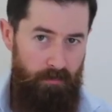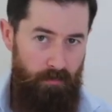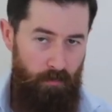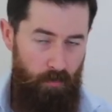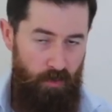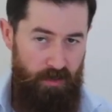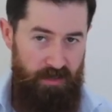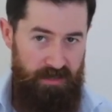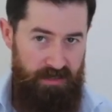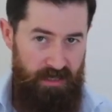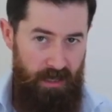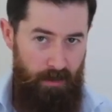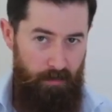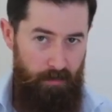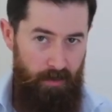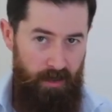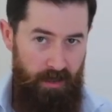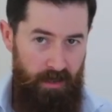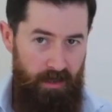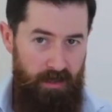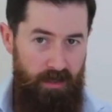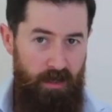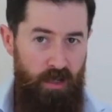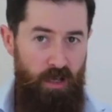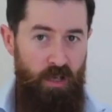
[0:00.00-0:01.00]
What does that
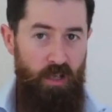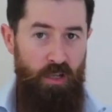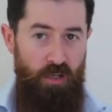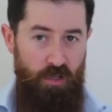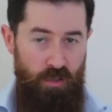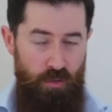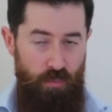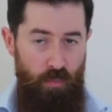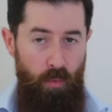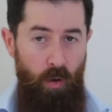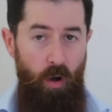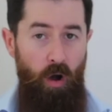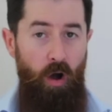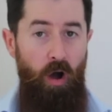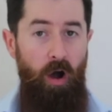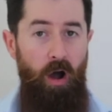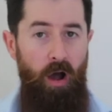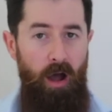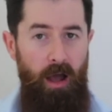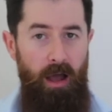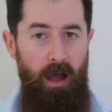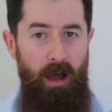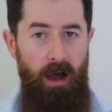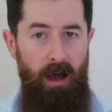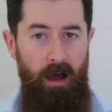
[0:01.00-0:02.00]
mean? You
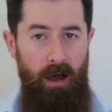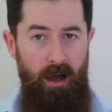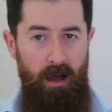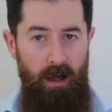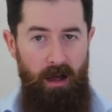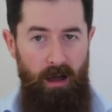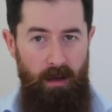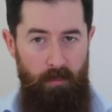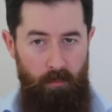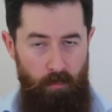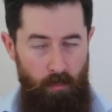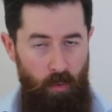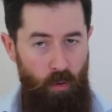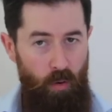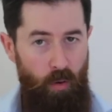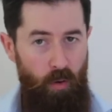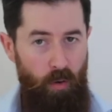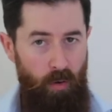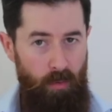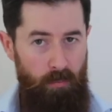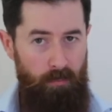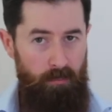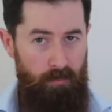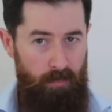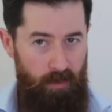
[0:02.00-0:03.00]
hire
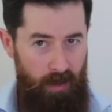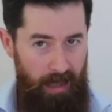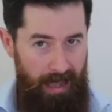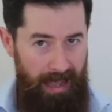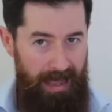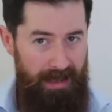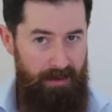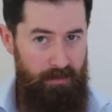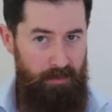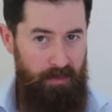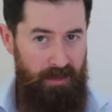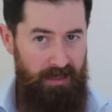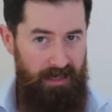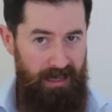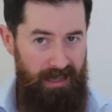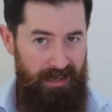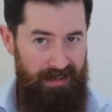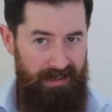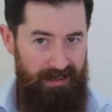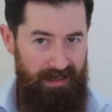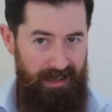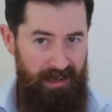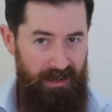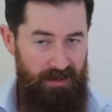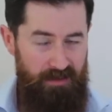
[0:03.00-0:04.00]
more admin
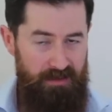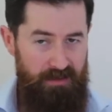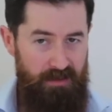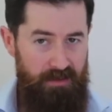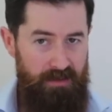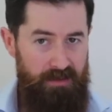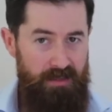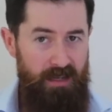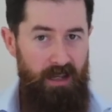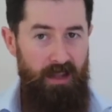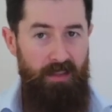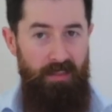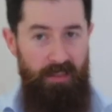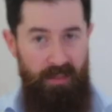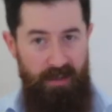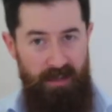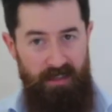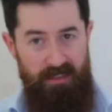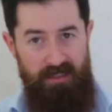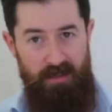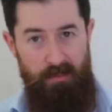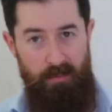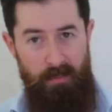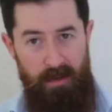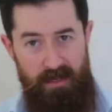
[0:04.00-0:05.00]
and accountants that
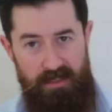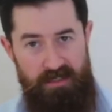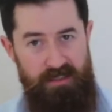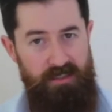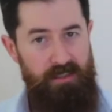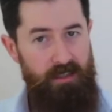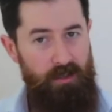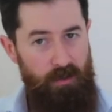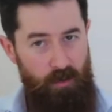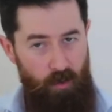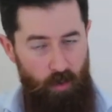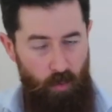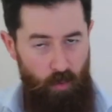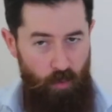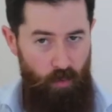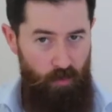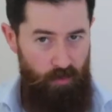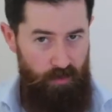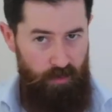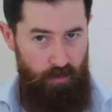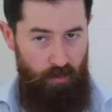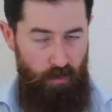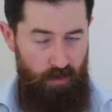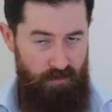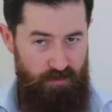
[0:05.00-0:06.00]
are domestic
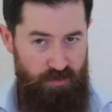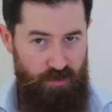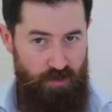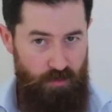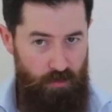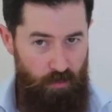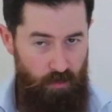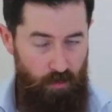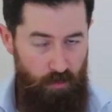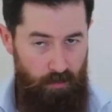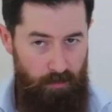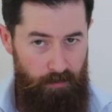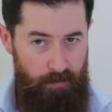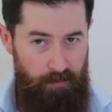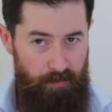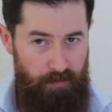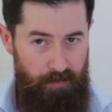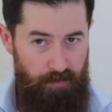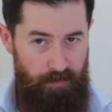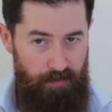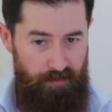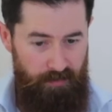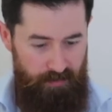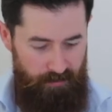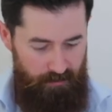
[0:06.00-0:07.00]
or they're offshore.
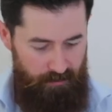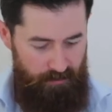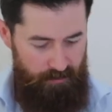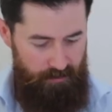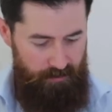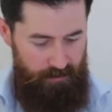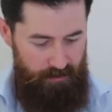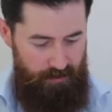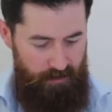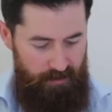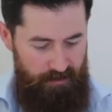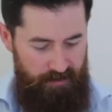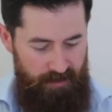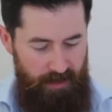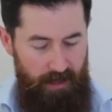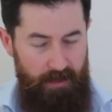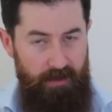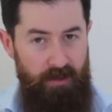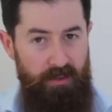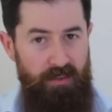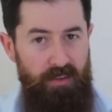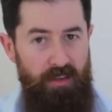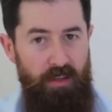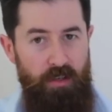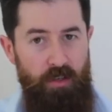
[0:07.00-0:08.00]
The
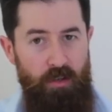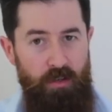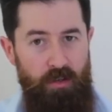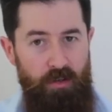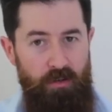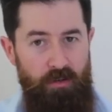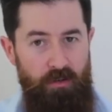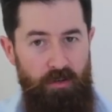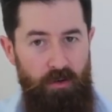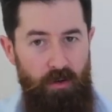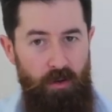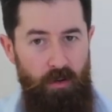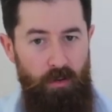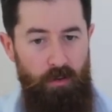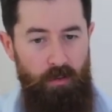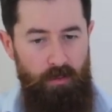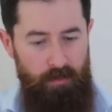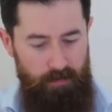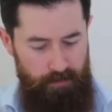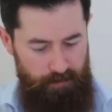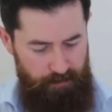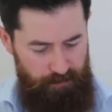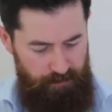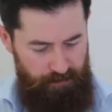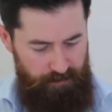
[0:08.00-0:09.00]
other thing you can
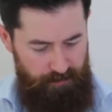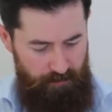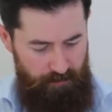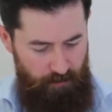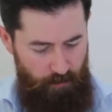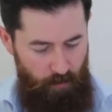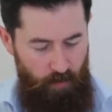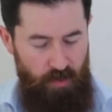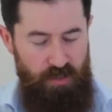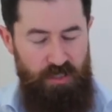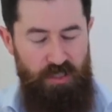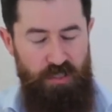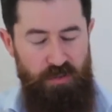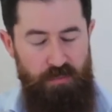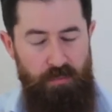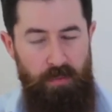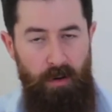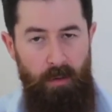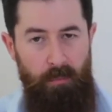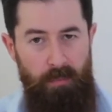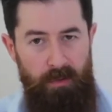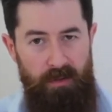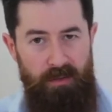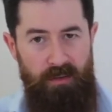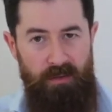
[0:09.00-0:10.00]
do, which is
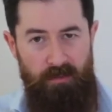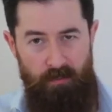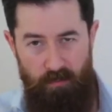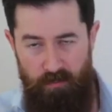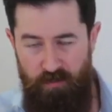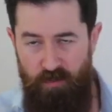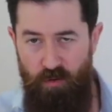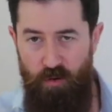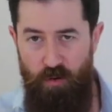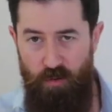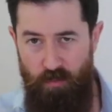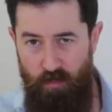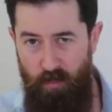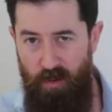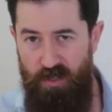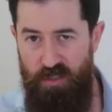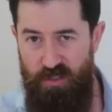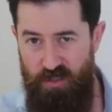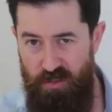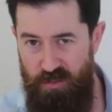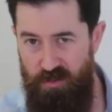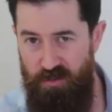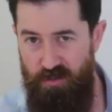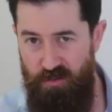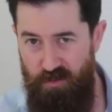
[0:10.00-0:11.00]
probably the one
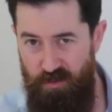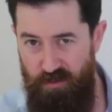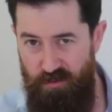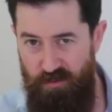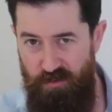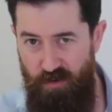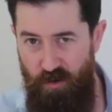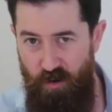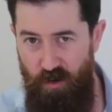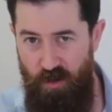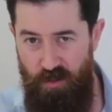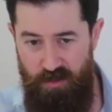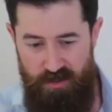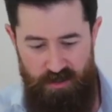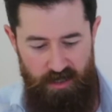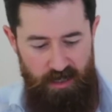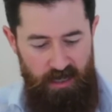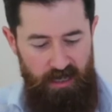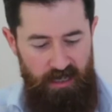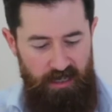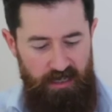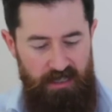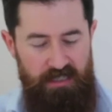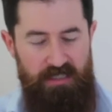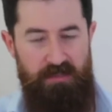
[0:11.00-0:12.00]
you should do first,
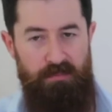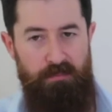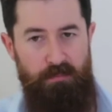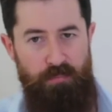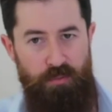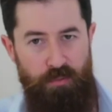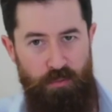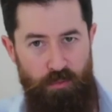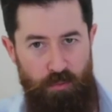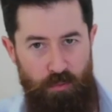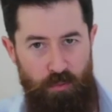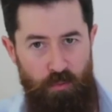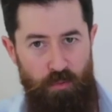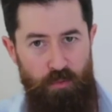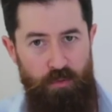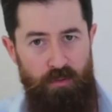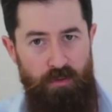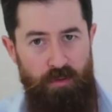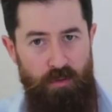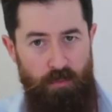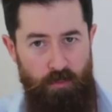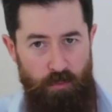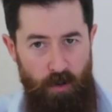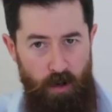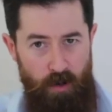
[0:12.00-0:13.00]
is
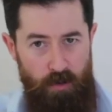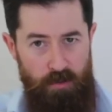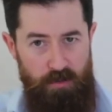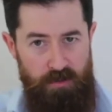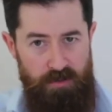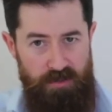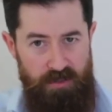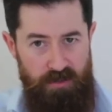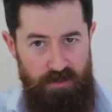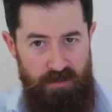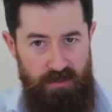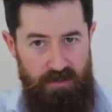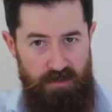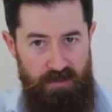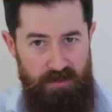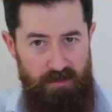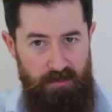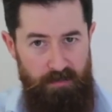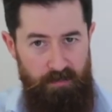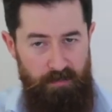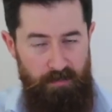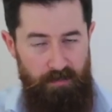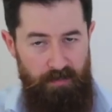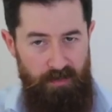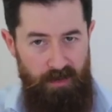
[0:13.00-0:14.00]
prune the roses.
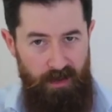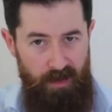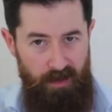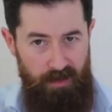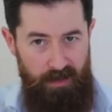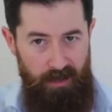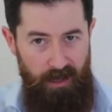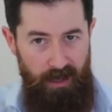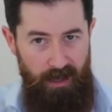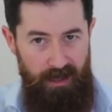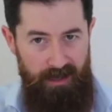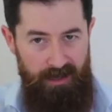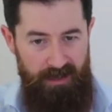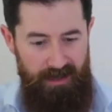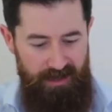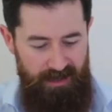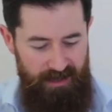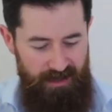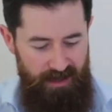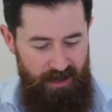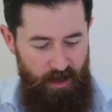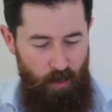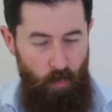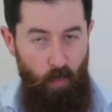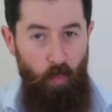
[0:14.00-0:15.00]
Okay?
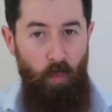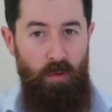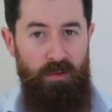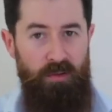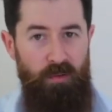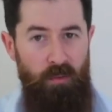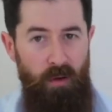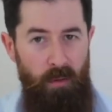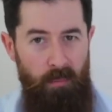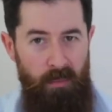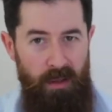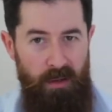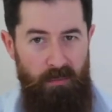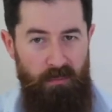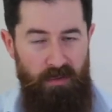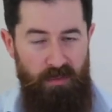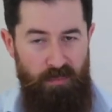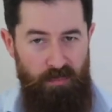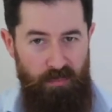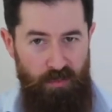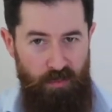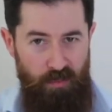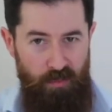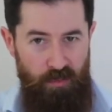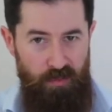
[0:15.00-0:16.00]
What do I mean
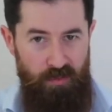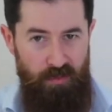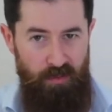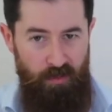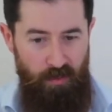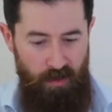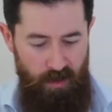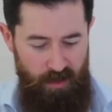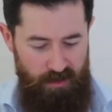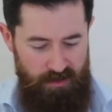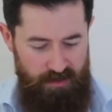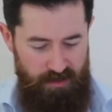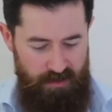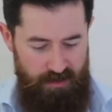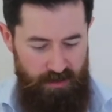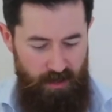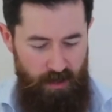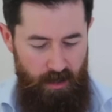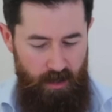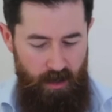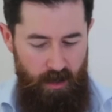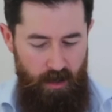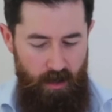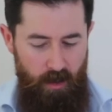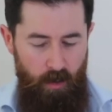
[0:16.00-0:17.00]
with prune the roses?
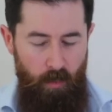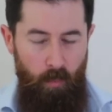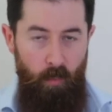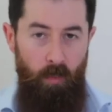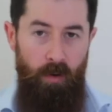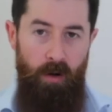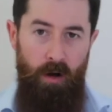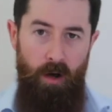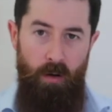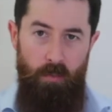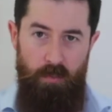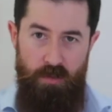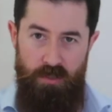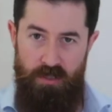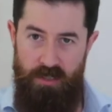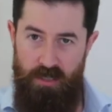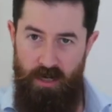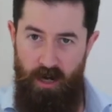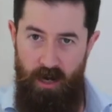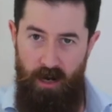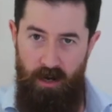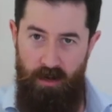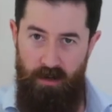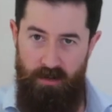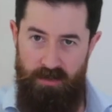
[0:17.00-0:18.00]
When I was
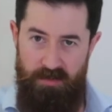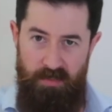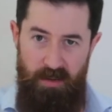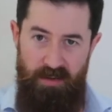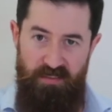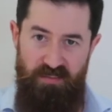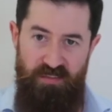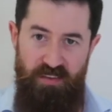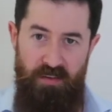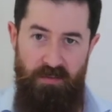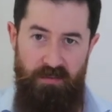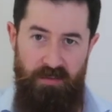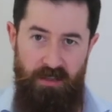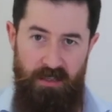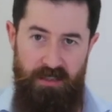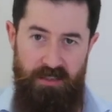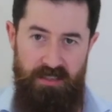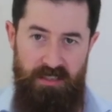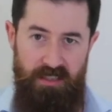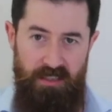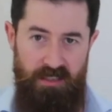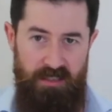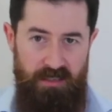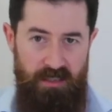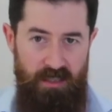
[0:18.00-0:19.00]
young, I was about 15,
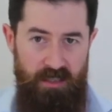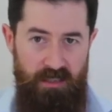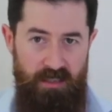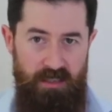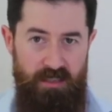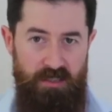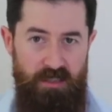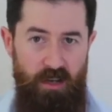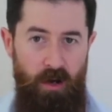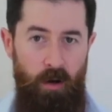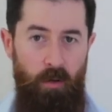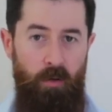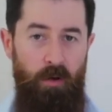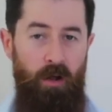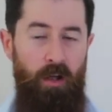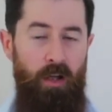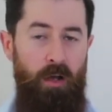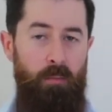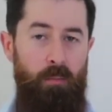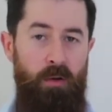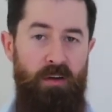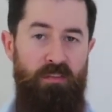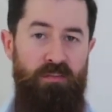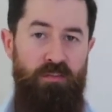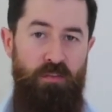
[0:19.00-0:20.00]
16 years old, I
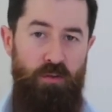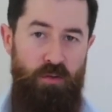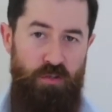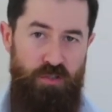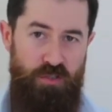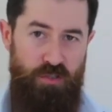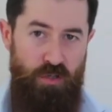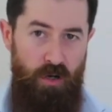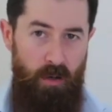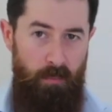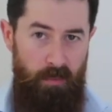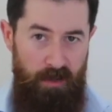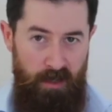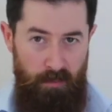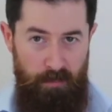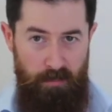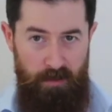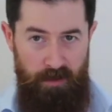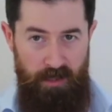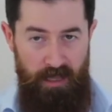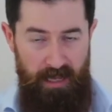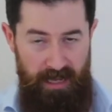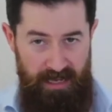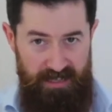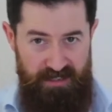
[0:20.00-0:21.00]
got my first job at a
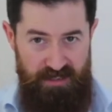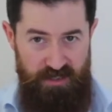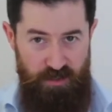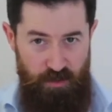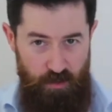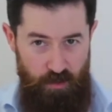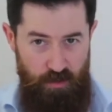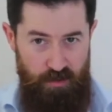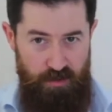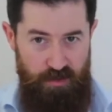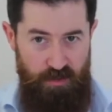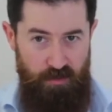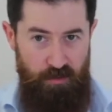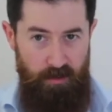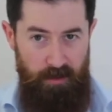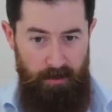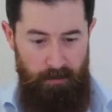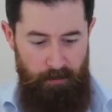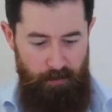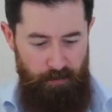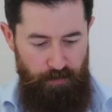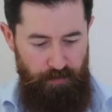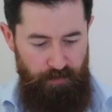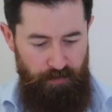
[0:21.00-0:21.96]
plants nursery.